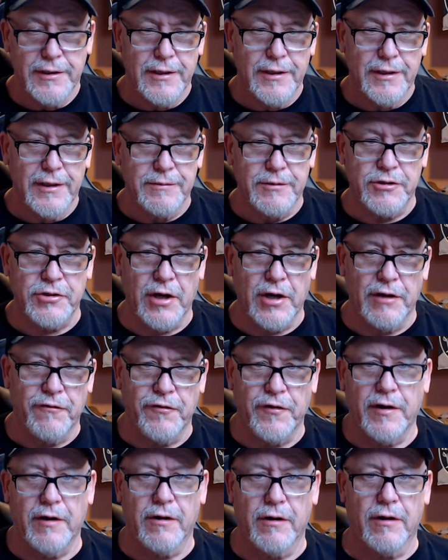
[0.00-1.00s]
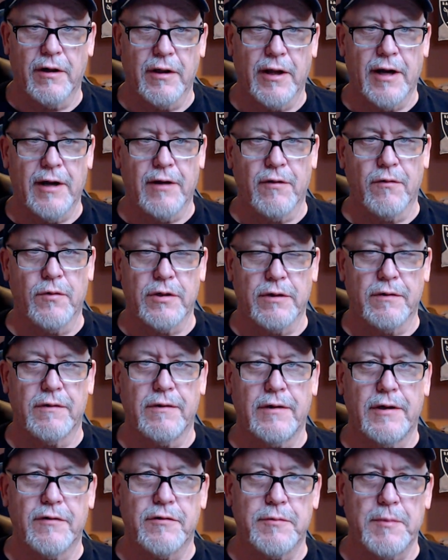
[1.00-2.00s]
Just trying to figure it all out, what
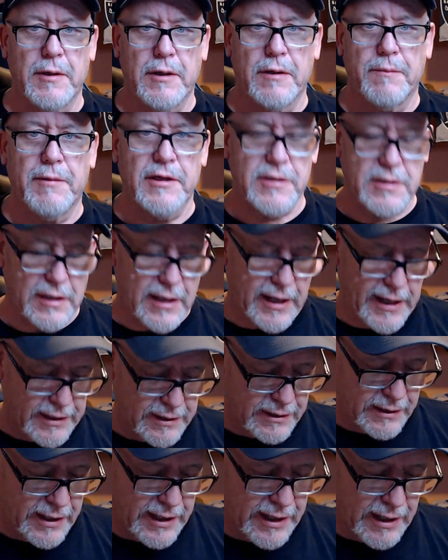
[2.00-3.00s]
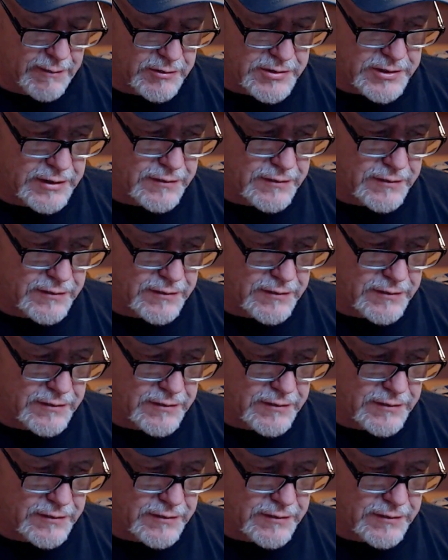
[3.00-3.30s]
gives me the best light and camera stuff.